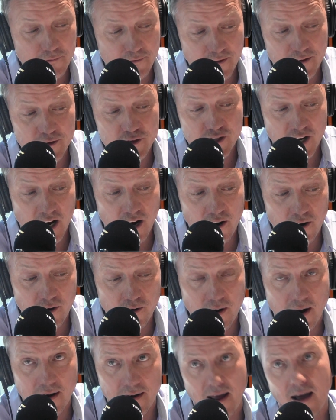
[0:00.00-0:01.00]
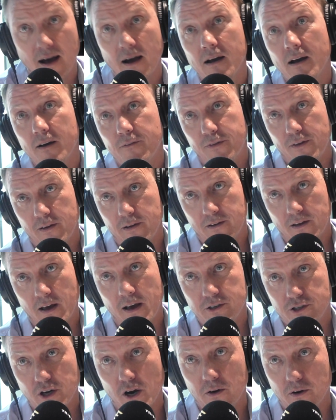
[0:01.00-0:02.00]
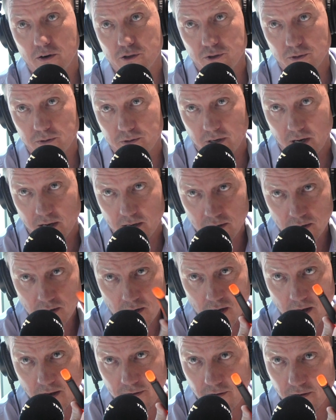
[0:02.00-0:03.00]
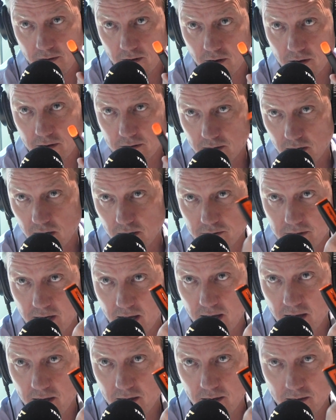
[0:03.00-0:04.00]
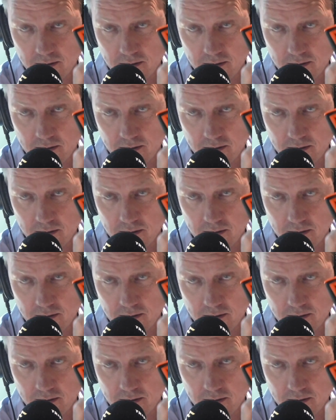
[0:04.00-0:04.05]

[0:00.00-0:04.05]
right, for the show, and now for the joke, I should say. Has it got its own tag?